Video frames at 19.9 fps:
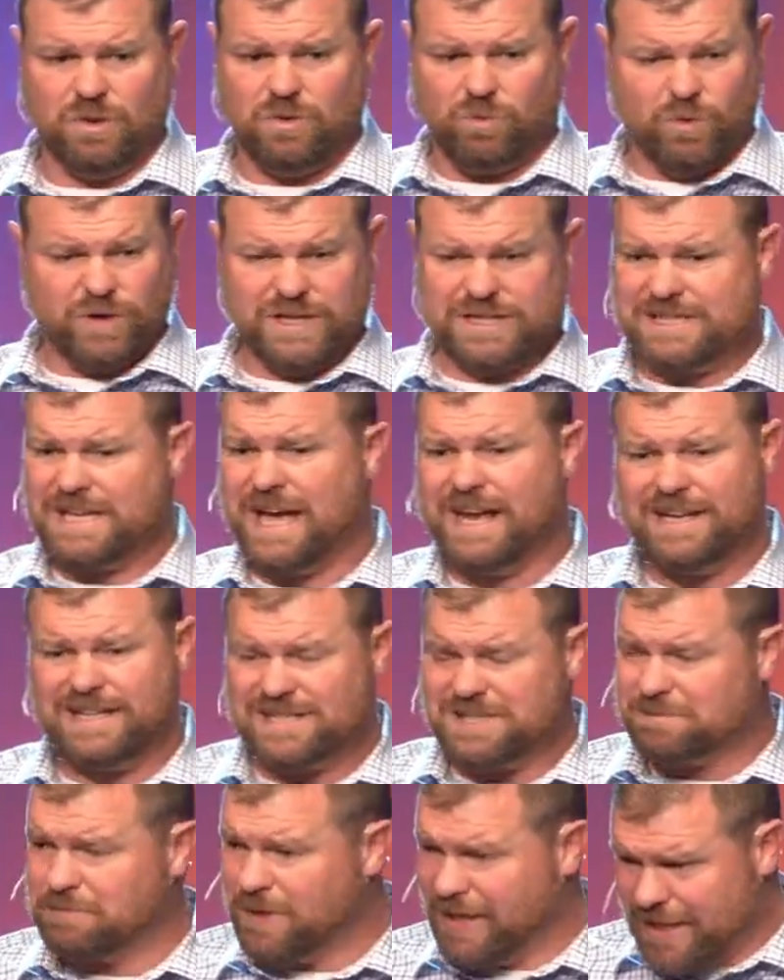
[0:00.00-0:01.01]
when it's at
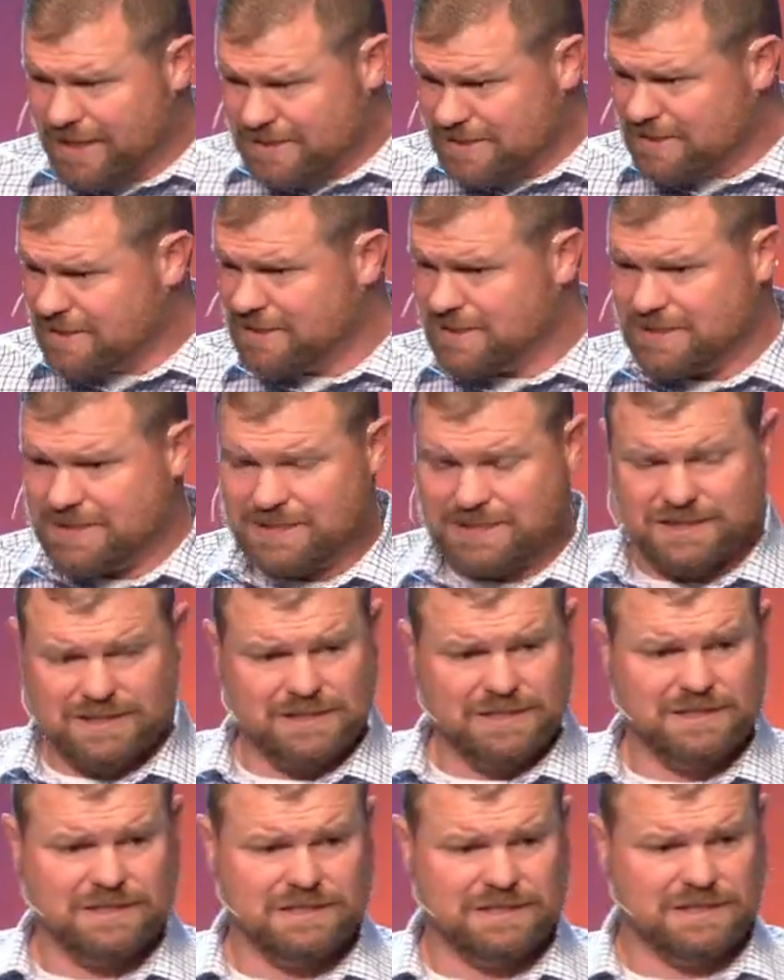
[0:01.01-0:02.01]
its best,
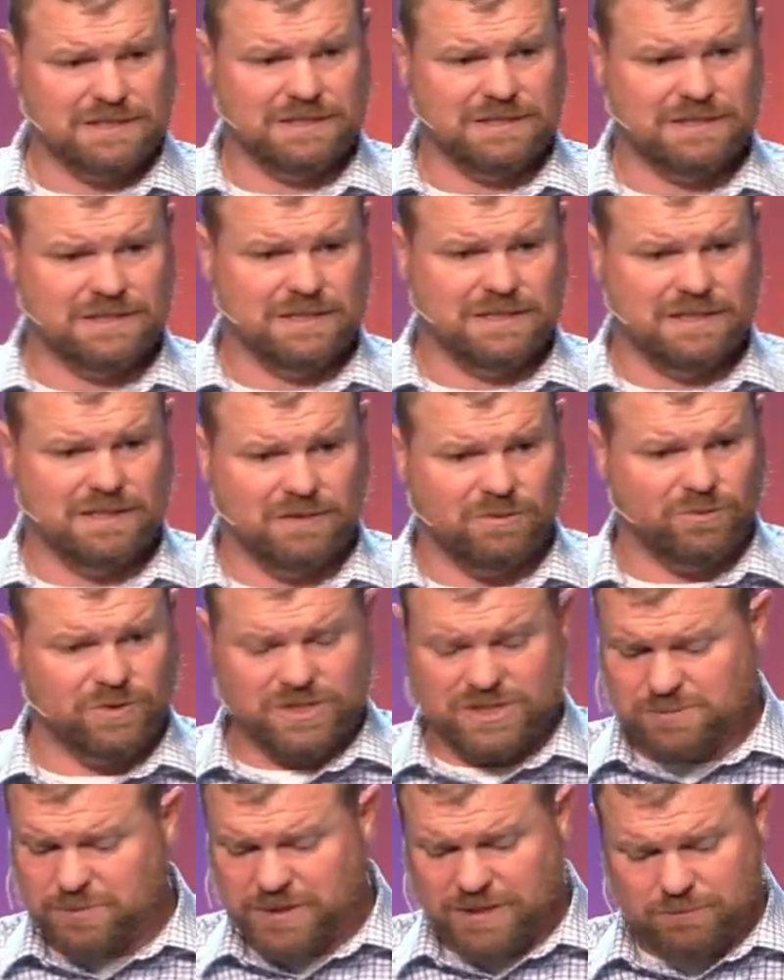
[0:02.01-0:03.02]
when
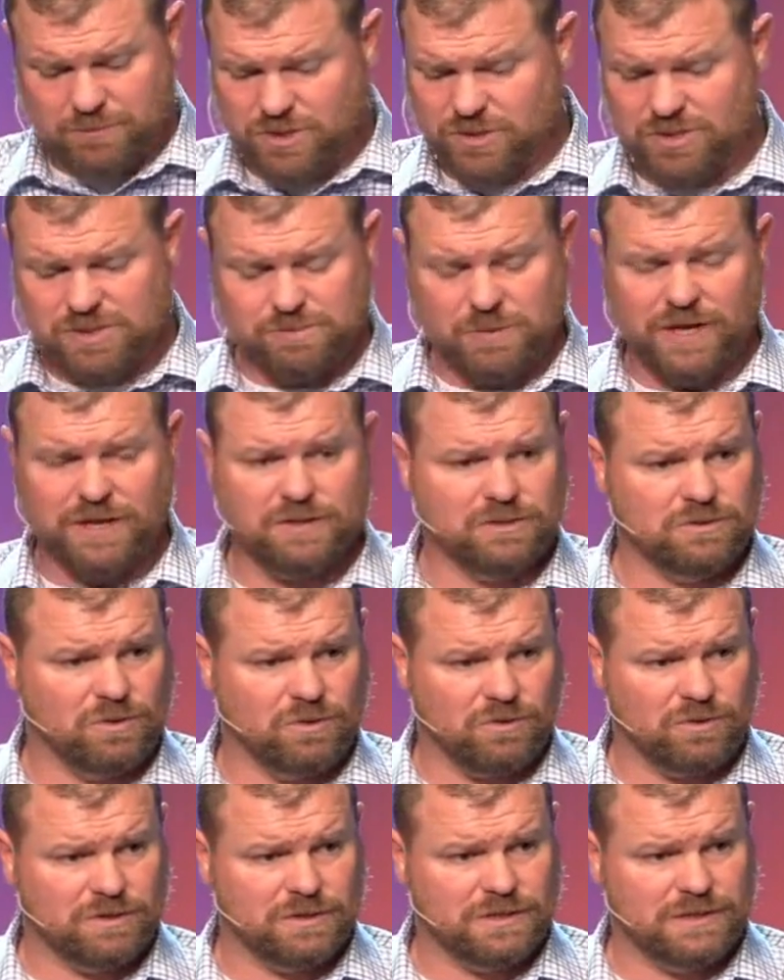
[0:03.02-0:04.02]
it's being used by the
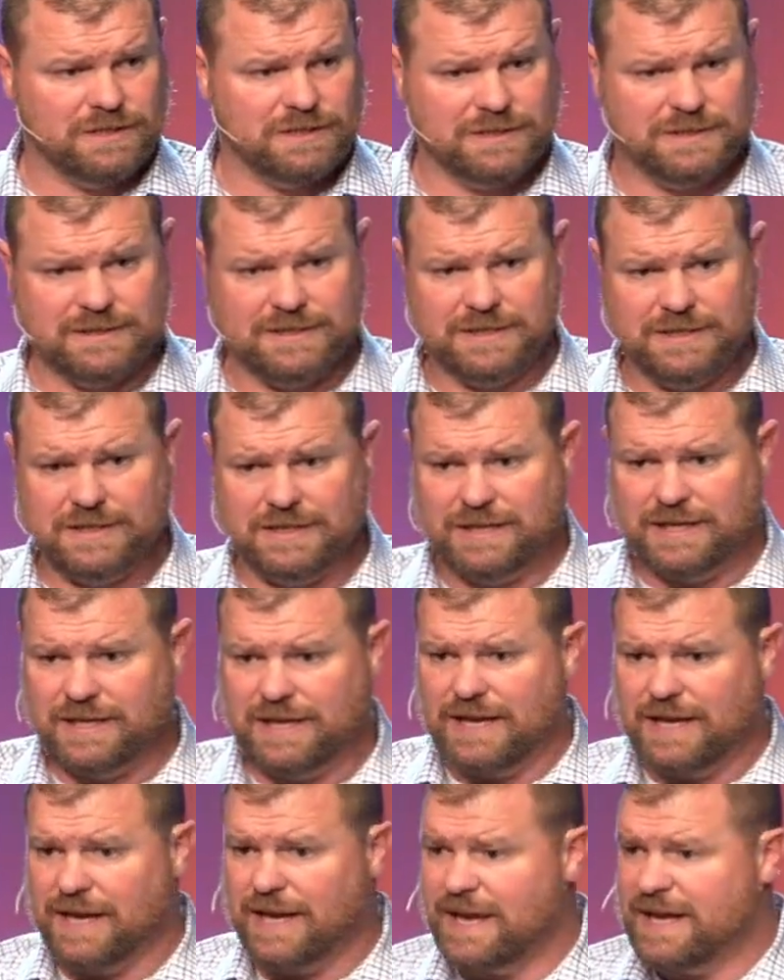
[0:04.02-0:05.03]
Lord,
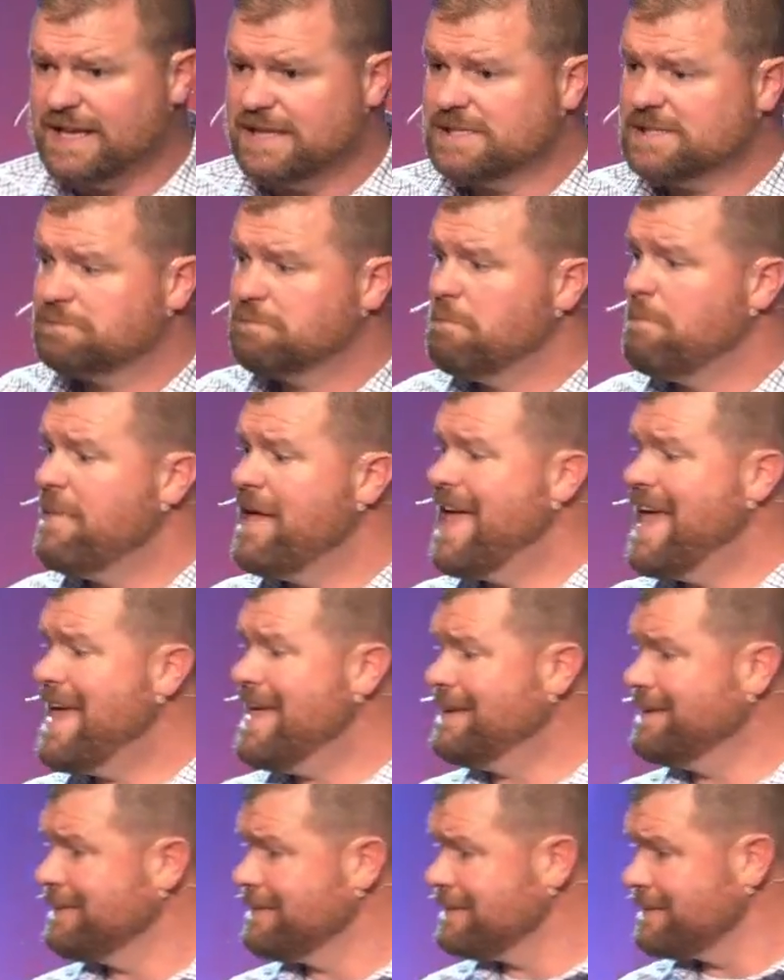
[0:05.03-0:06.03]
is
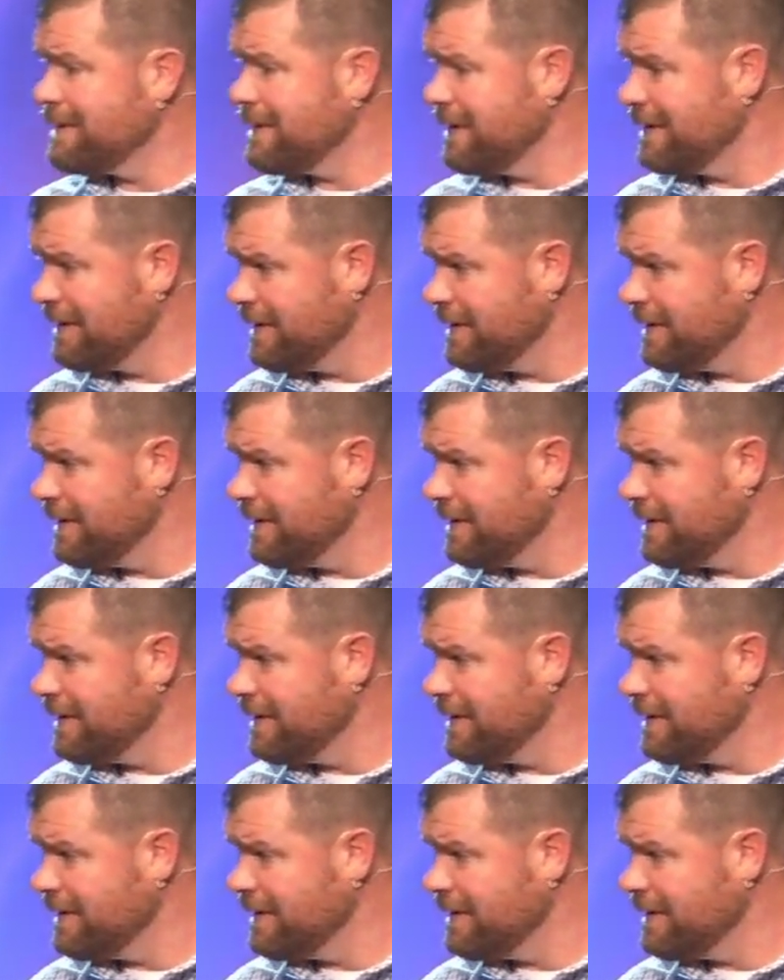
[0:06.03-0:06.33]
bent,